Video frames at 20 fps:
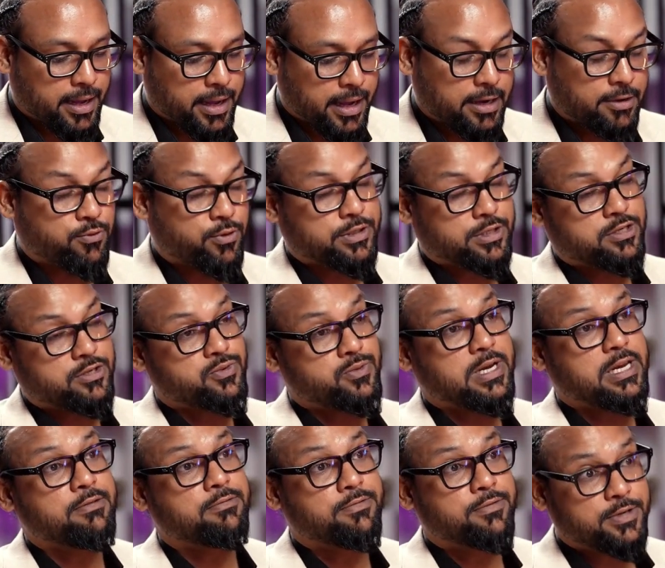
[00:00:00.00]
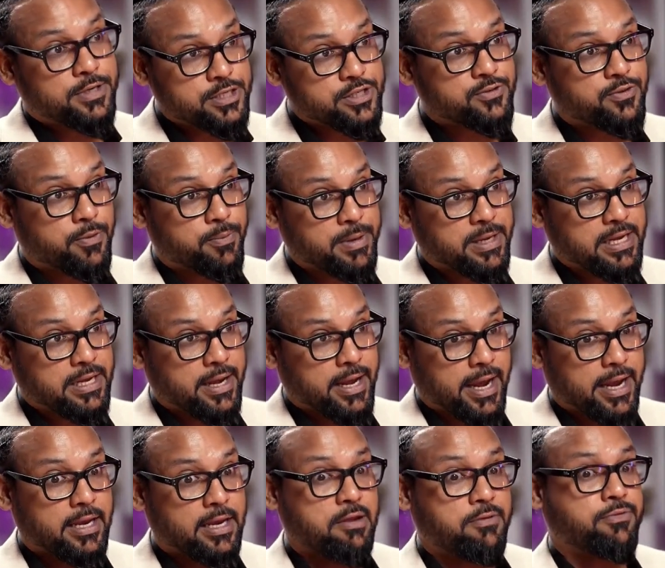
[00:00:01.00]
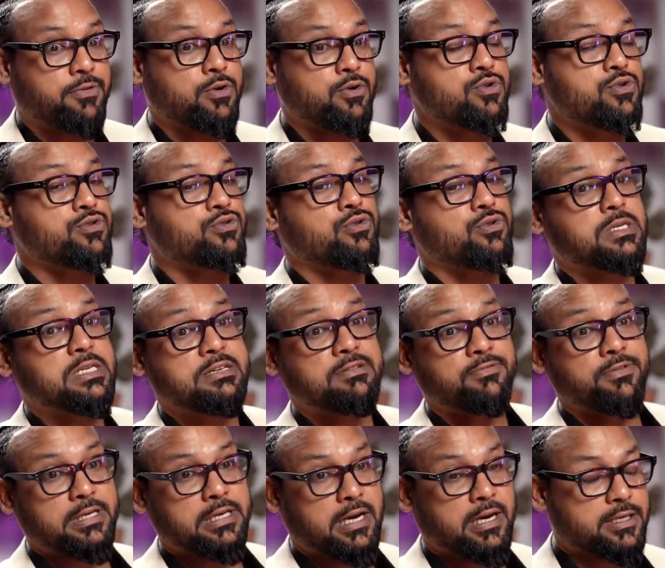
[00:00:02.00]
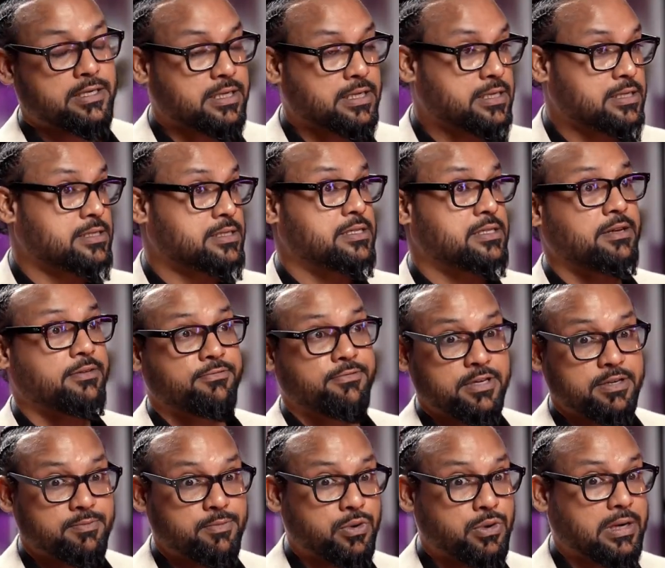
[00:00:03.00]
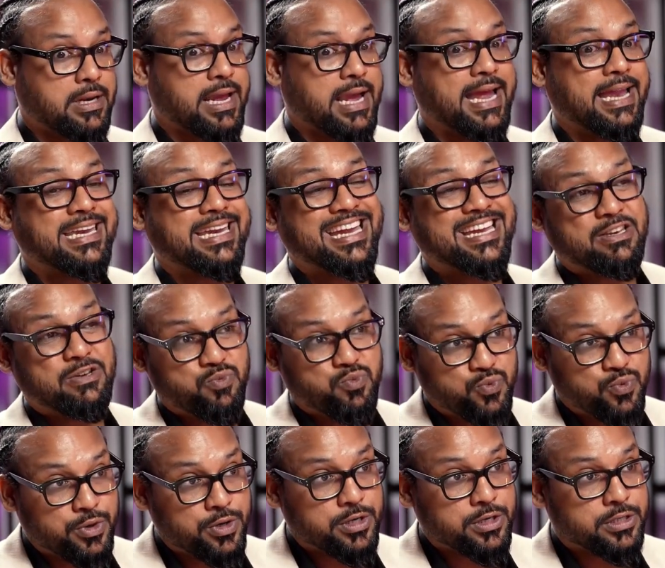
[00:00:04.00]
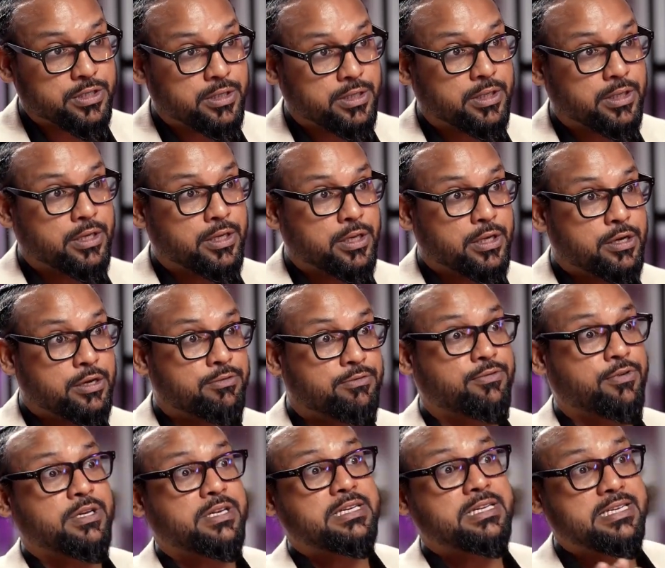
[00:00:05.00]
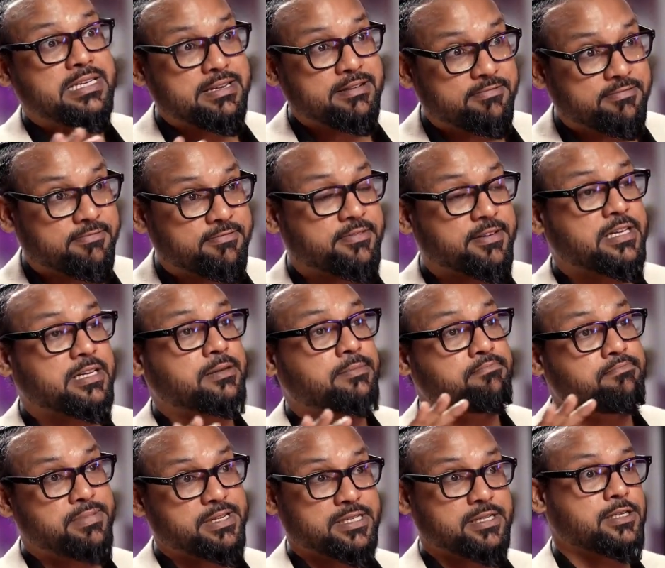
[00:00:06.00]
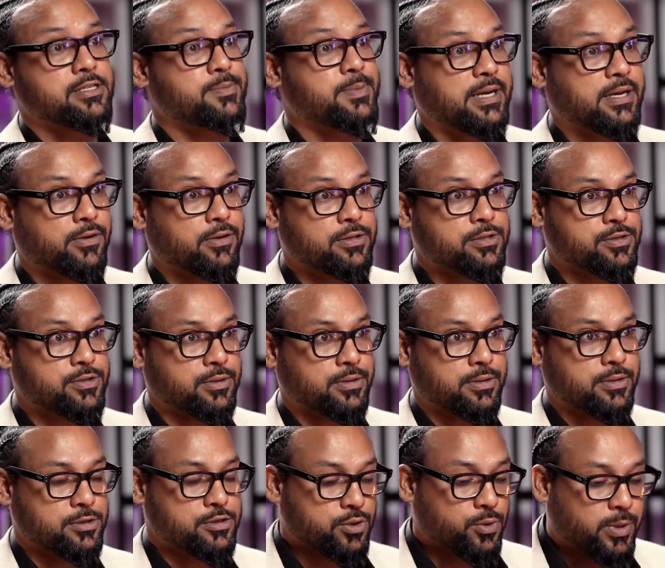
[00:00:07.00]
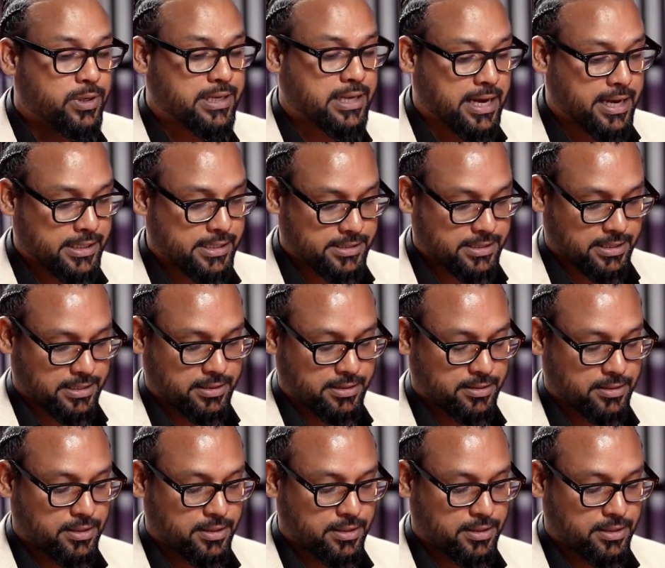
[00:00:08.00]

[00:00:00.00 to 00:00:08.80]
and what it really works for me, and if you go through different articles, different book, and it worked for different businessmen also. So what I did,